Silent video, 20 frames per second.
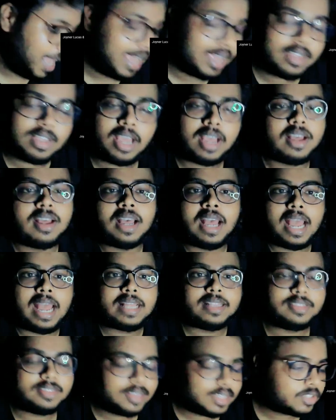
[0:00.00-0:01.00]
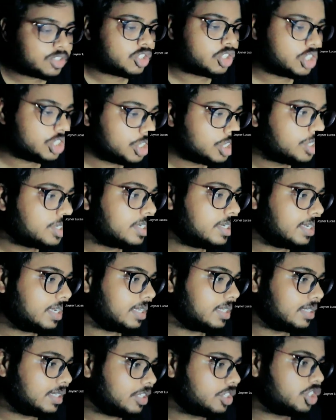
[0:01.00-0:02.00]
I this
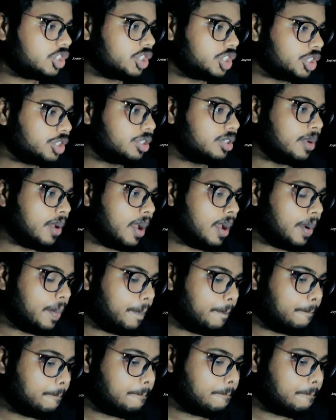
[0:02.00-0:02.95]
should this should uh,